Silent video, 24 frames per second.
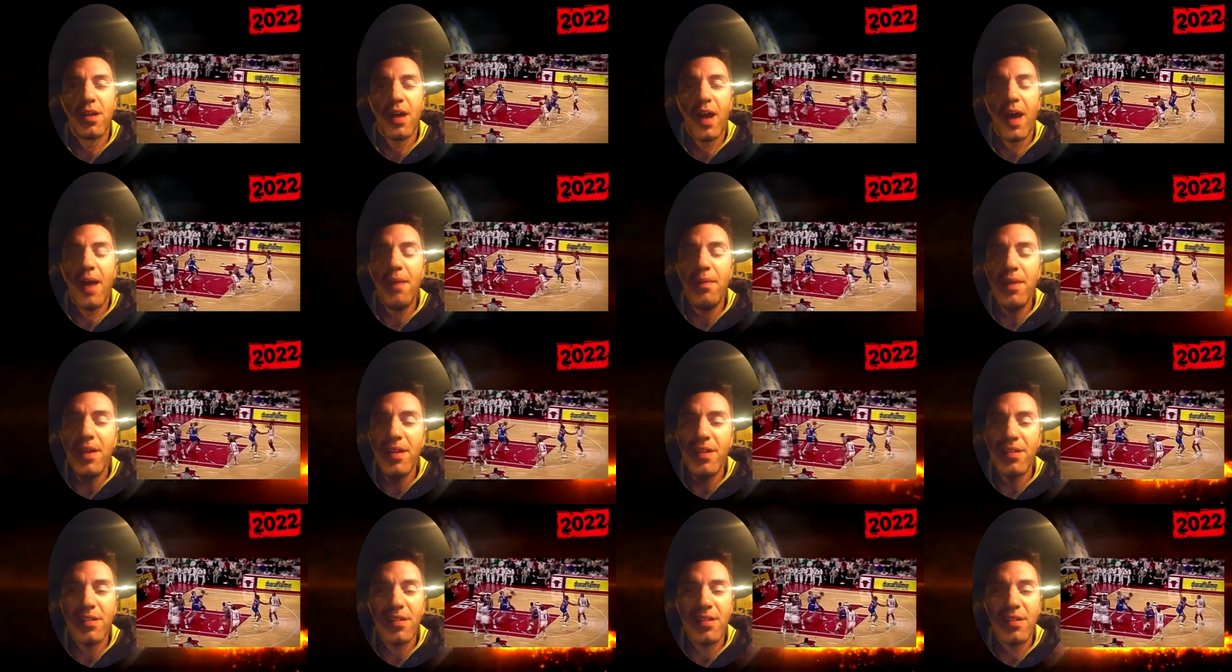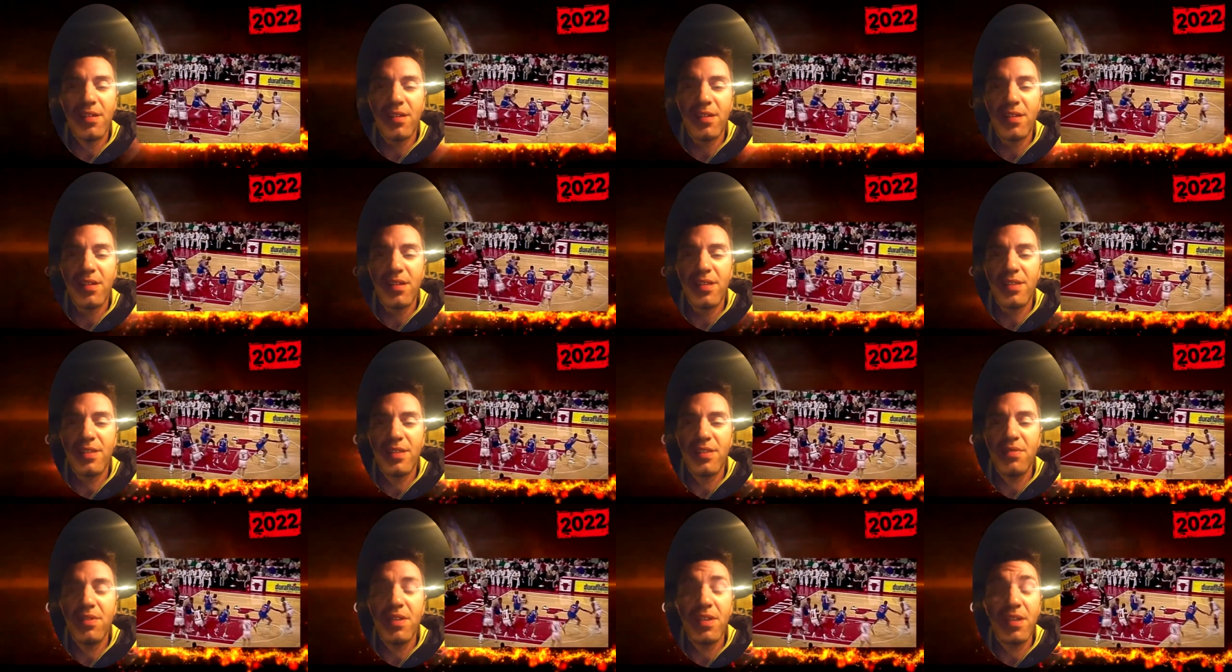I mean,
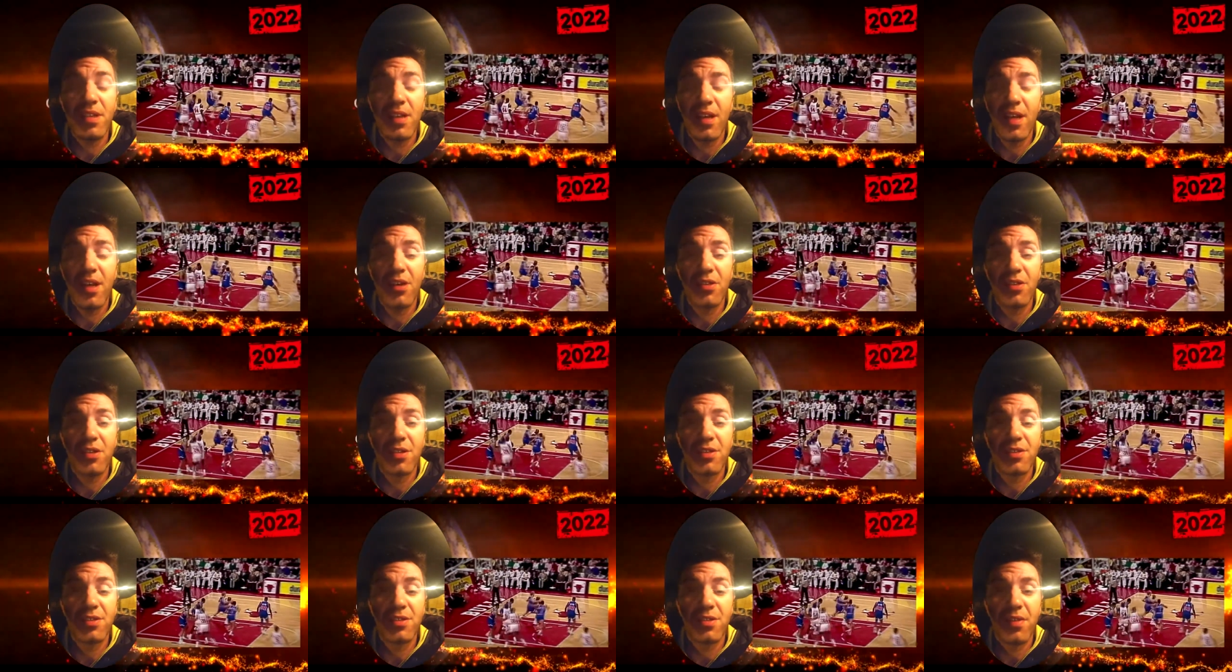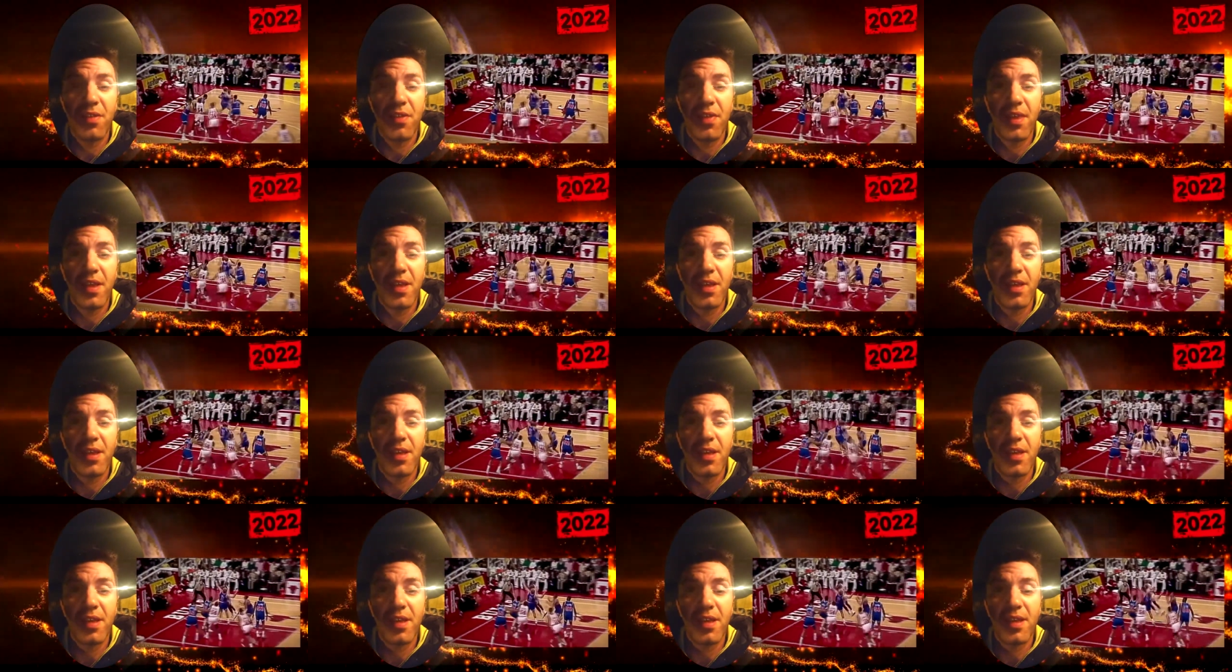it's even hilarious to
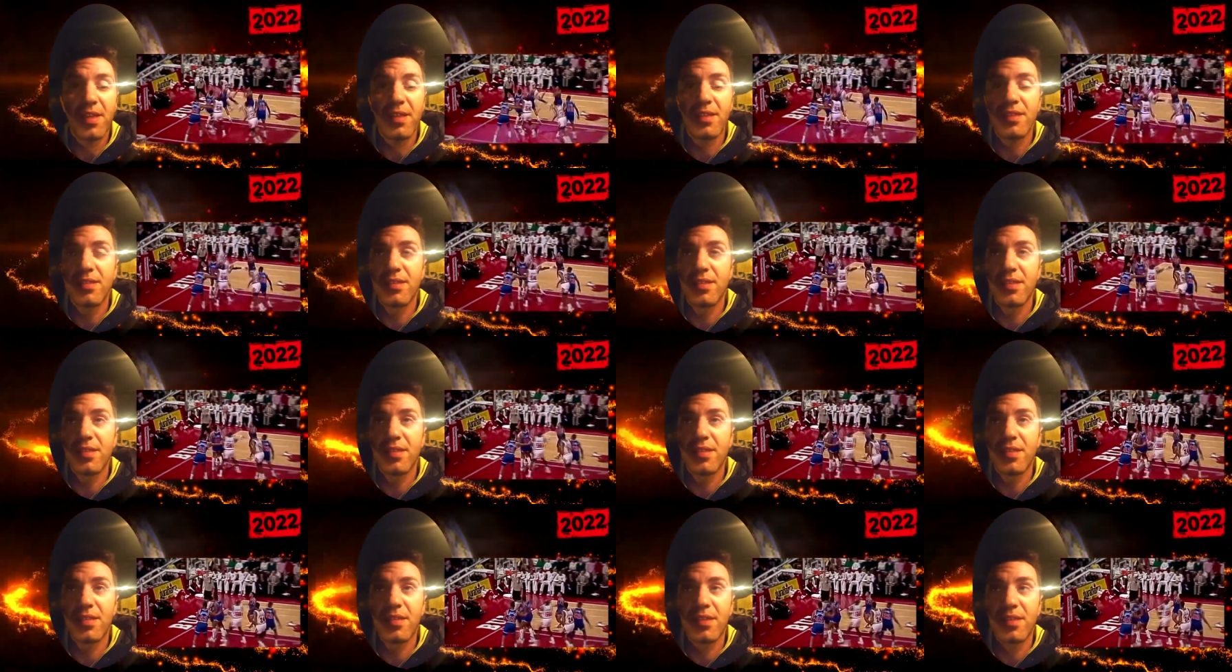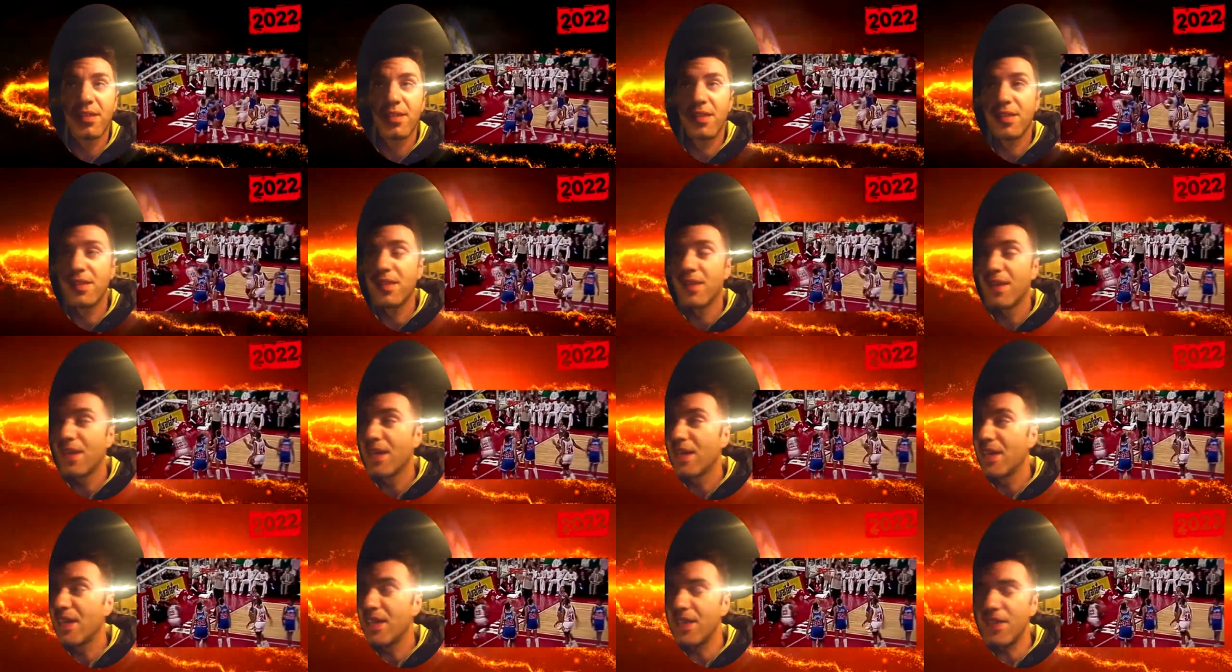think he is the he
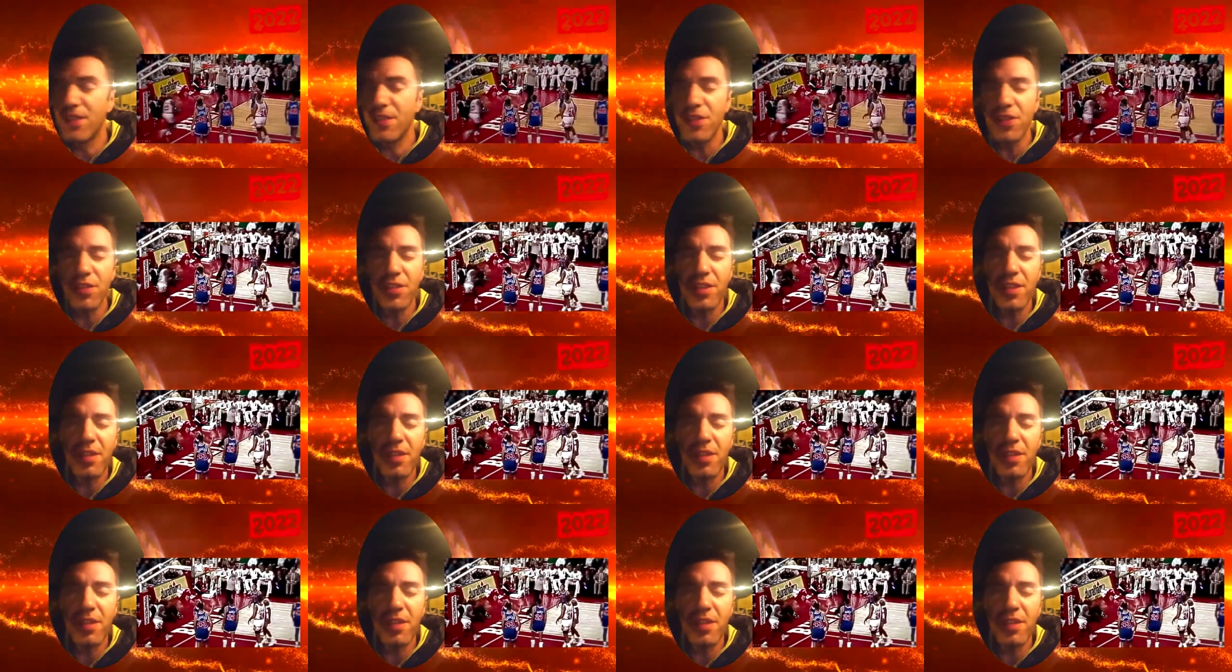he's not